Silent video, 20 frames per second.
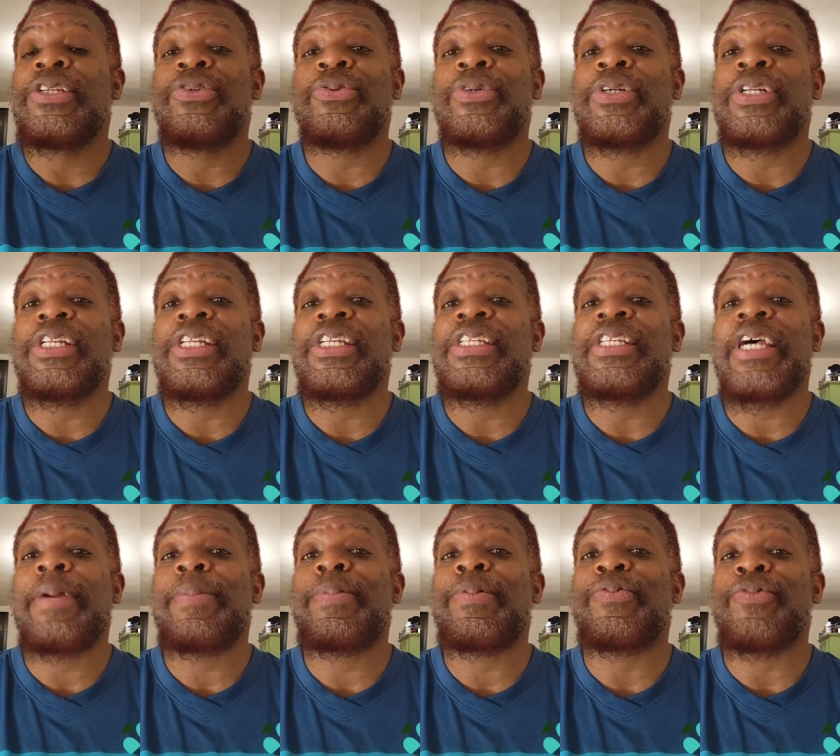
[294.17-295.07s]
You're doing any
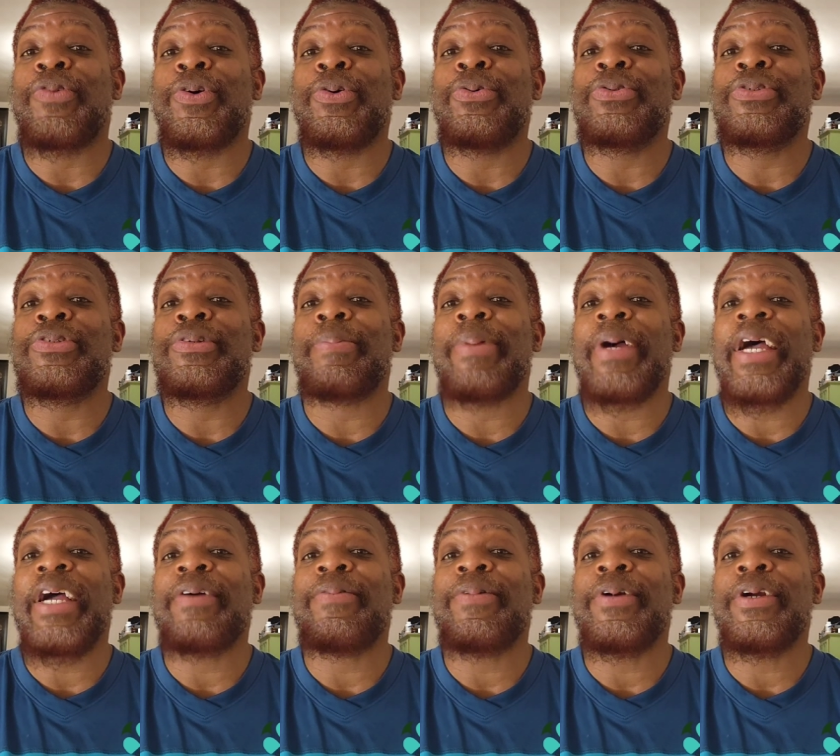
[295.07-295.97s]
type of rows or
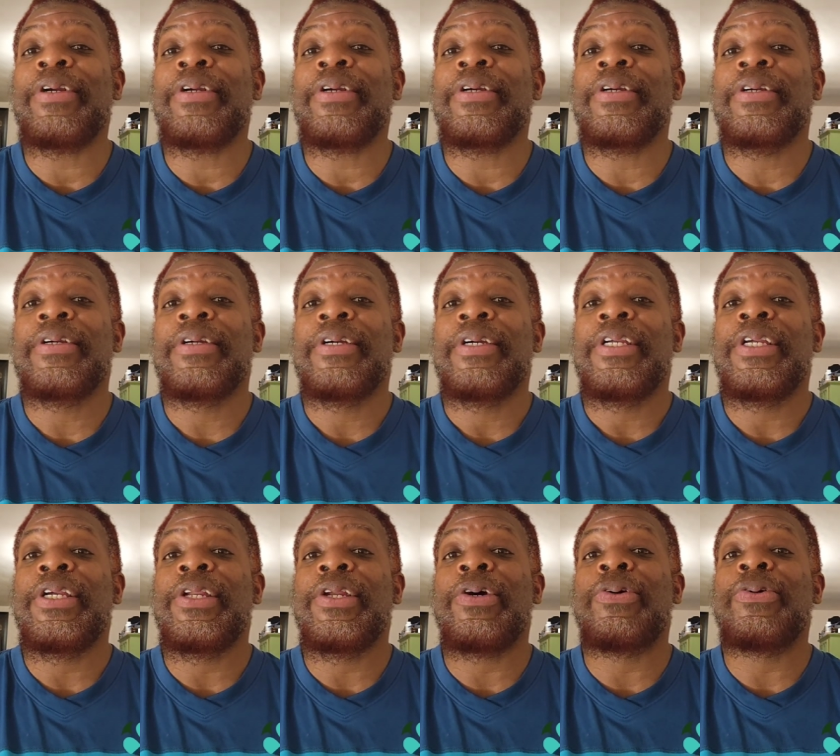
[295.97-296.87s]
back work?
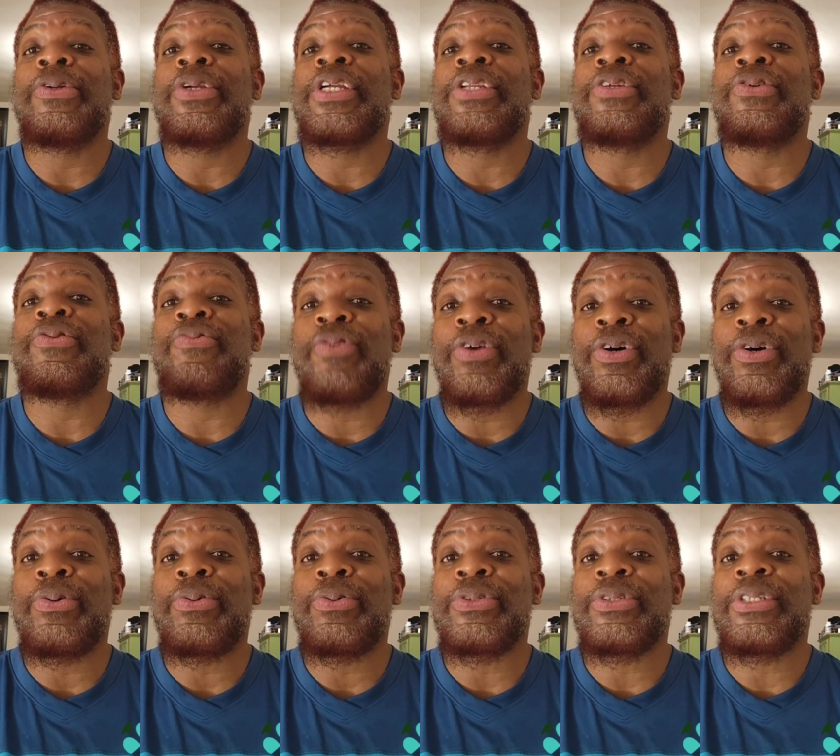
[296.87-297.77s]
You know, you can do
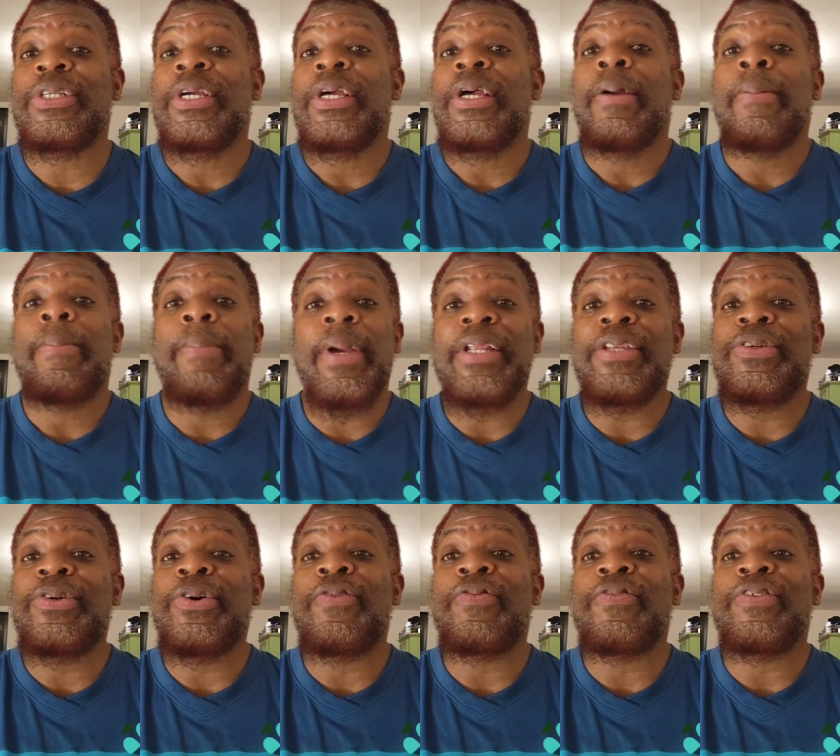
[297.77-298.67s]
rows,
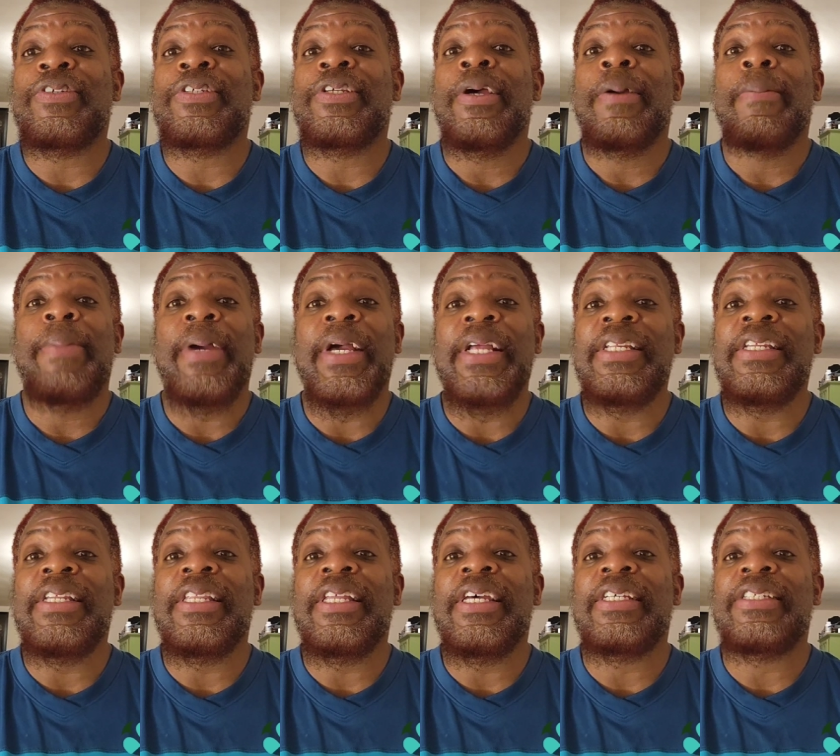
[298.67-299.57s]
Bent overs,
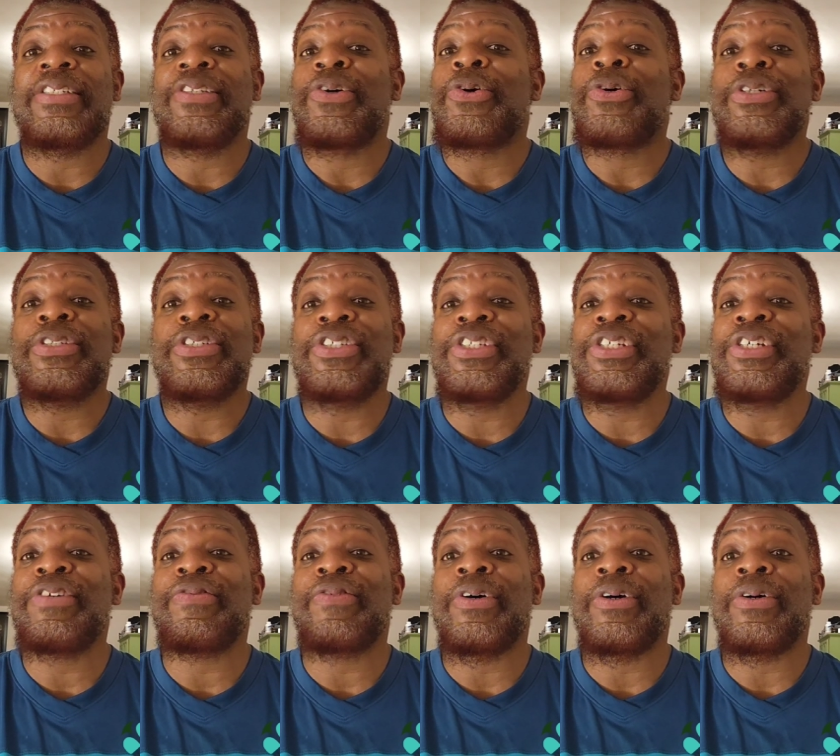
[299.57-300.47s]
Pendlays, or
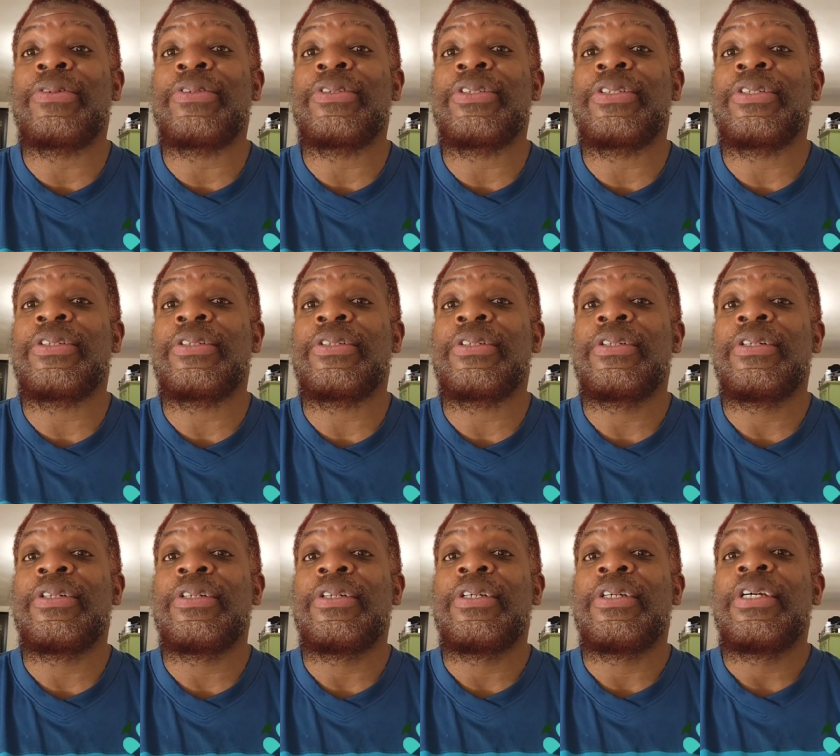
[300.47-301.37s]
seal rows,
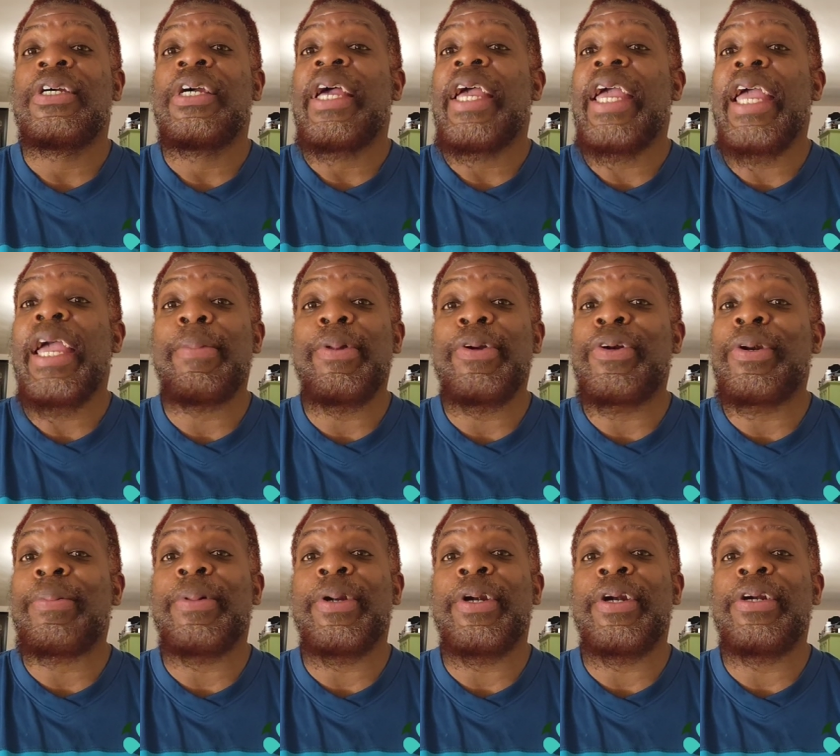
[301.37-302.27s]
hammer
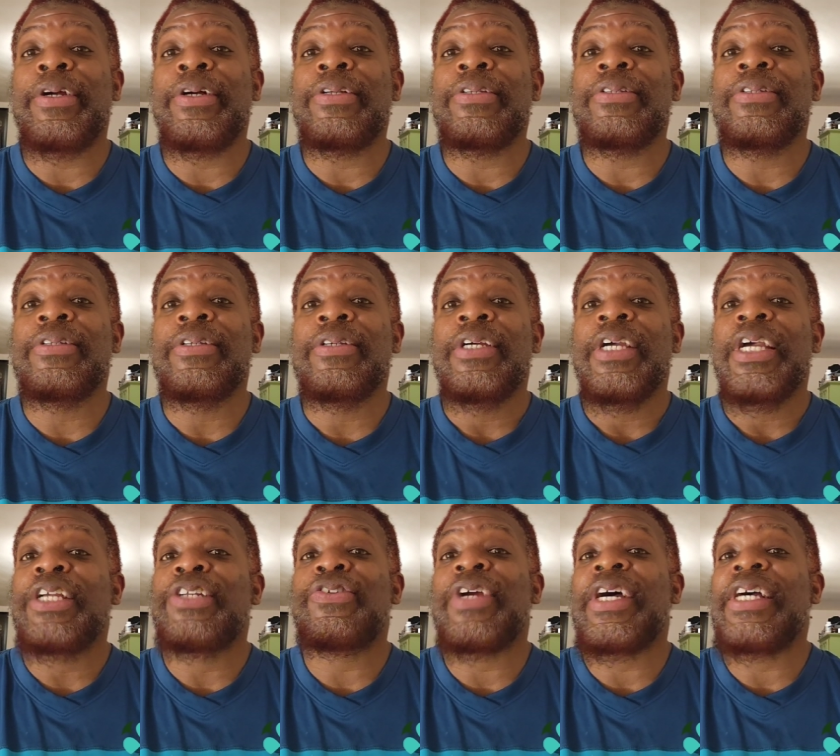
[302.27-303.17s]
grip curls,
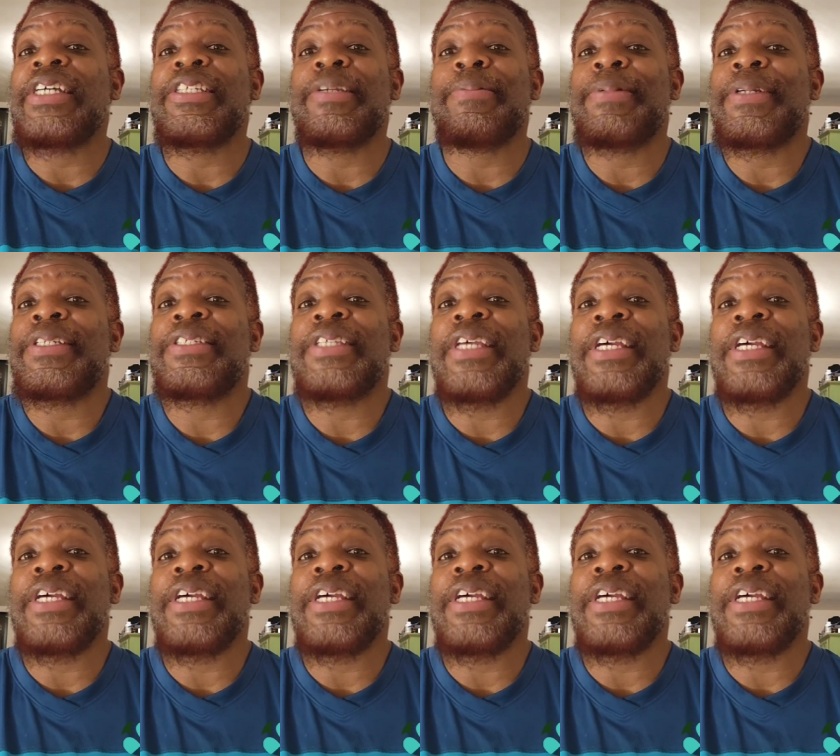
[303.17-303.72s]
and tricep